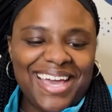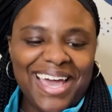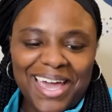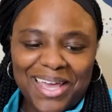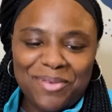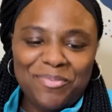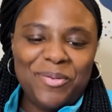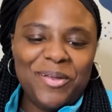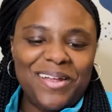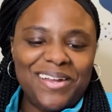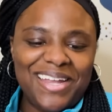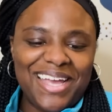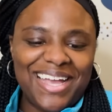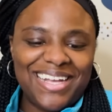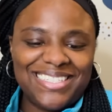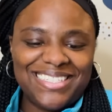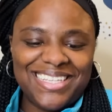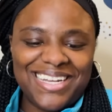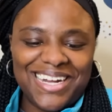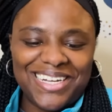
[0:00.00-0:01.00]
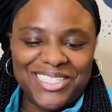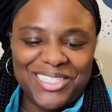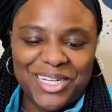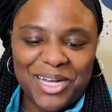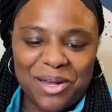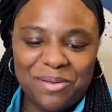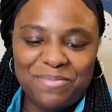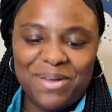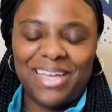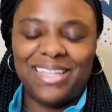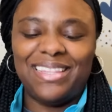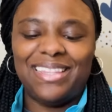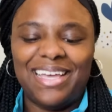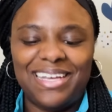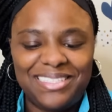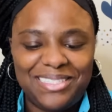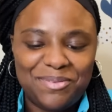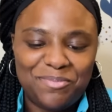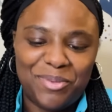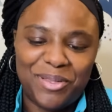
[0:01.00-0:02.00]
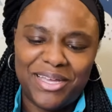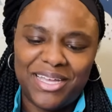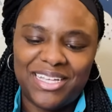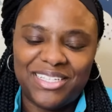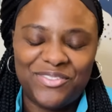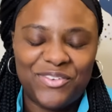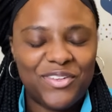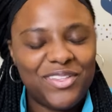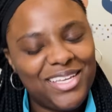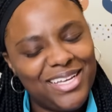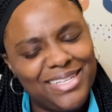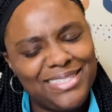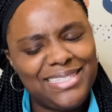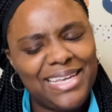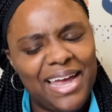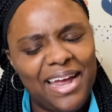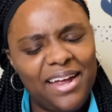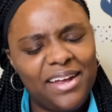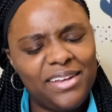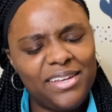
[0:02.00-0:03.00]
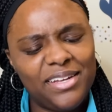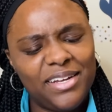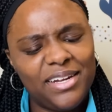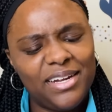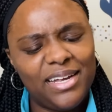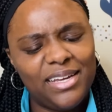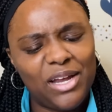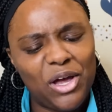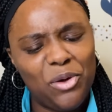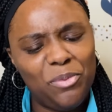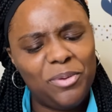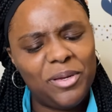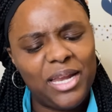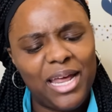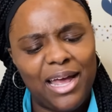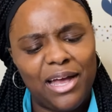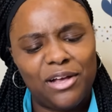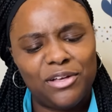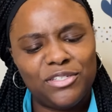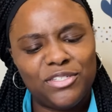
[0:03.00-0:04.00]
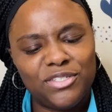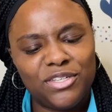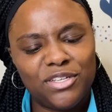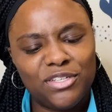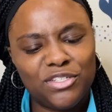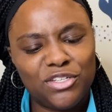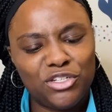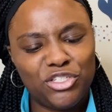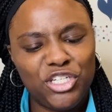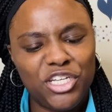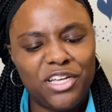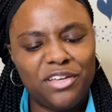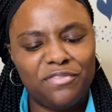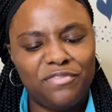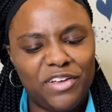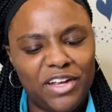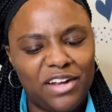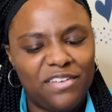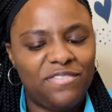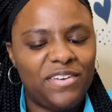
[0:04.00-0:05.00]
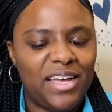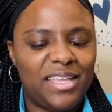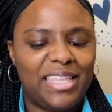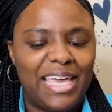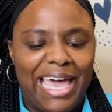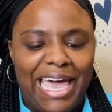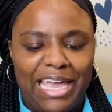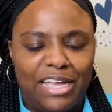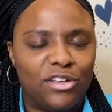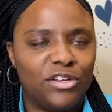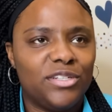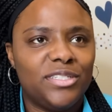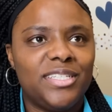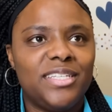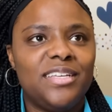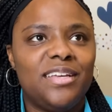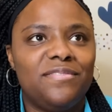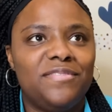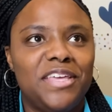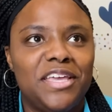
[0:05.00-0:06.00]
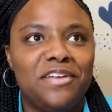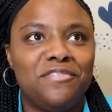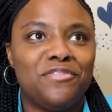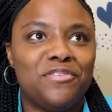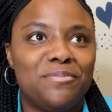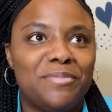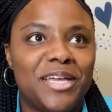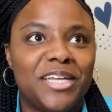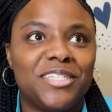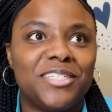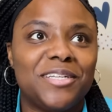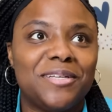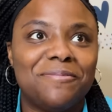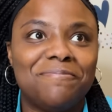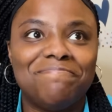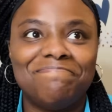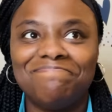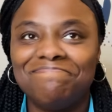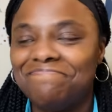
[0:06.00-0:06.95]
had a parent ask that I share my lesson plans for the entire year at open house so she could verify the accuracy of the information.